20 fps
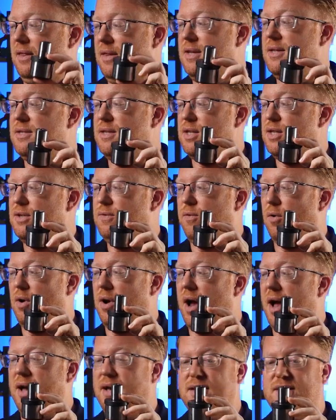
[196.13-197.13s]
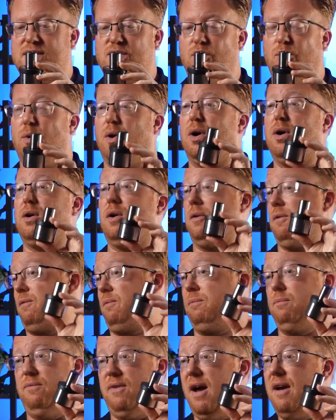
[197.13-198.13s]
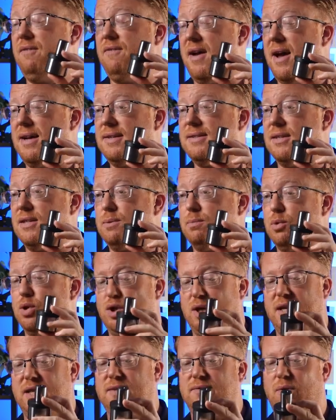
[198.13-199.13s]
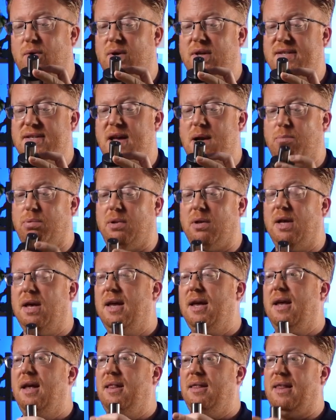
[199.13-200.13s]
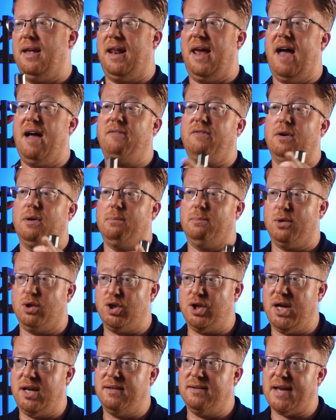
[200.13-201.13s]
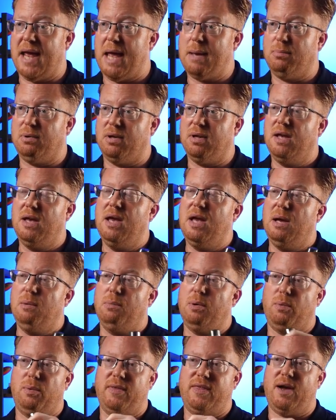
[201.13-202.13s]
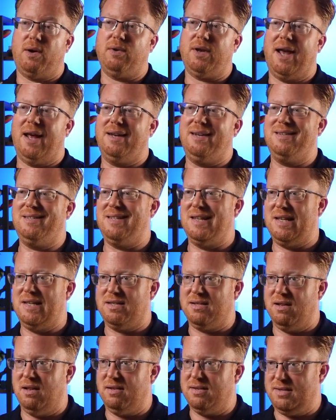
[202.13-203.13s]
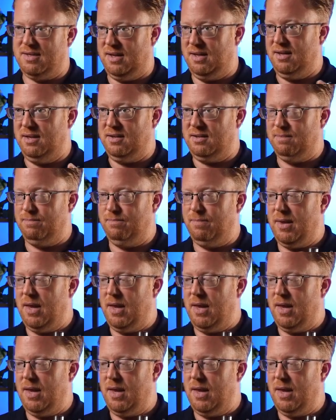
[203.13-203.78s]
This is for guys who work on 5-axis machines, for example, that have a machine table but without any T-slots in it.